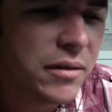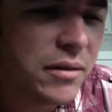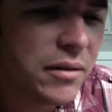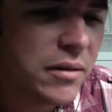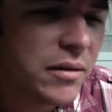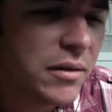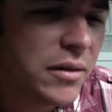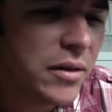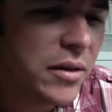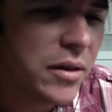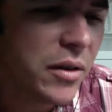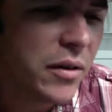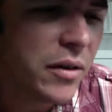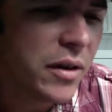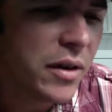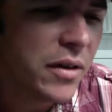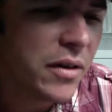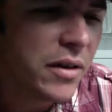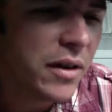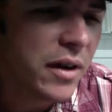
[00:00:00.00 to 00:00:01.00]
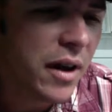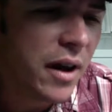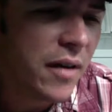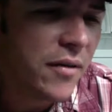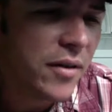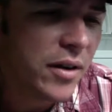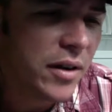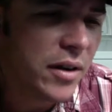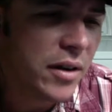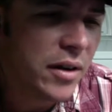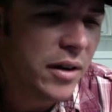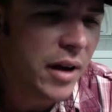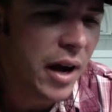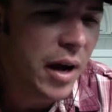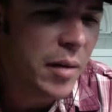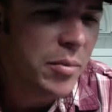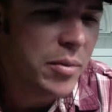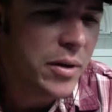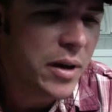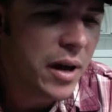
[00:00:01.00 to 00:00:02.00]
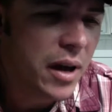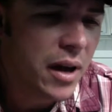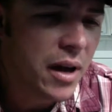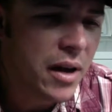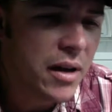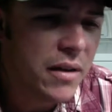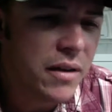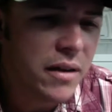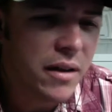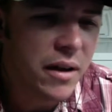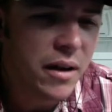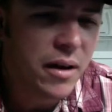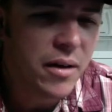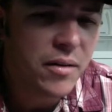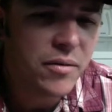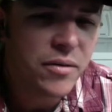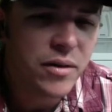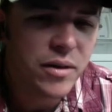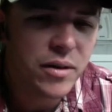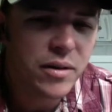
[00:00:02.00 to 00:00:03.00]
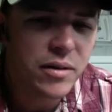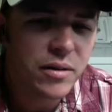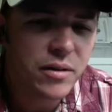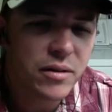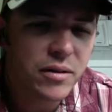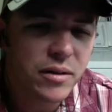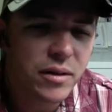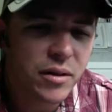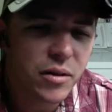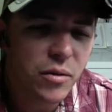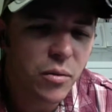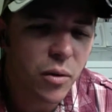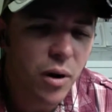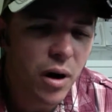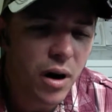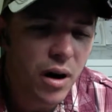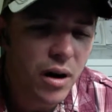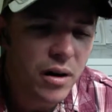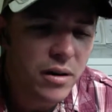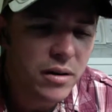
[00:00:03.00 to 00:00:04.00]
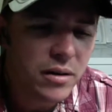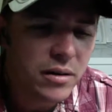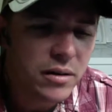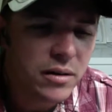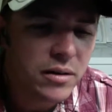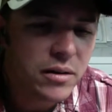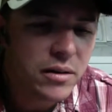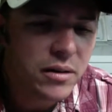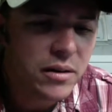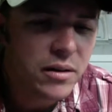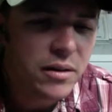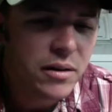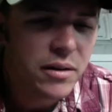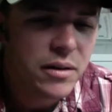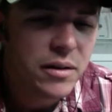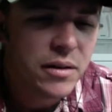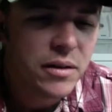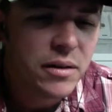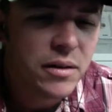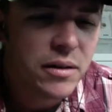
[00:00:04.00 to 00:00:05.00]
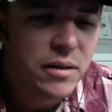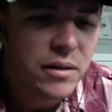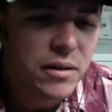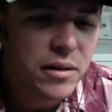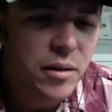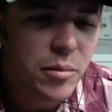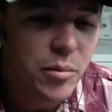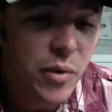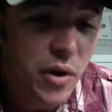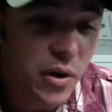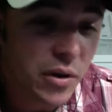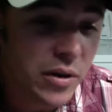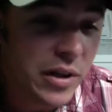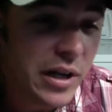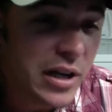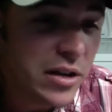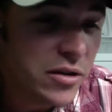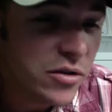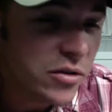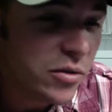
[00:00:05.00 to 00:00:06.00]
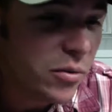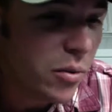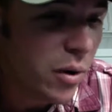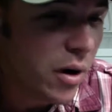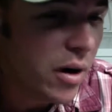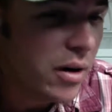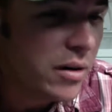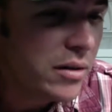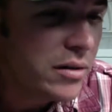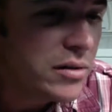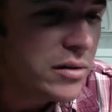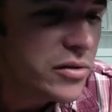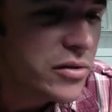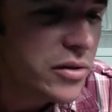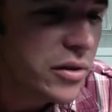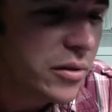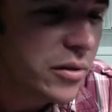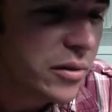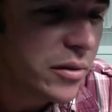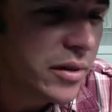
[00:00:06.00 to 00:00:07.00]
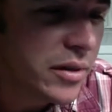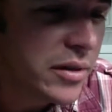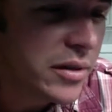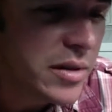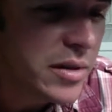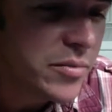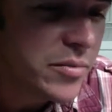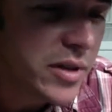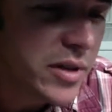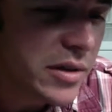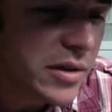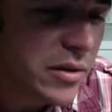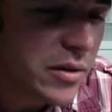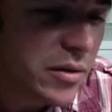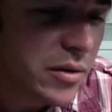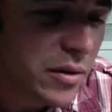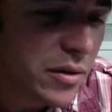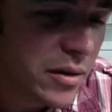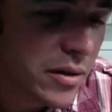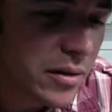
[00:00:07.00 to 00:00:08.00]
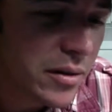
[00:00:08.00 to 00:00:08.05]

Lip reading: you know, they have an IPA. They have a quad, a barrel aged quad. So it seems like they're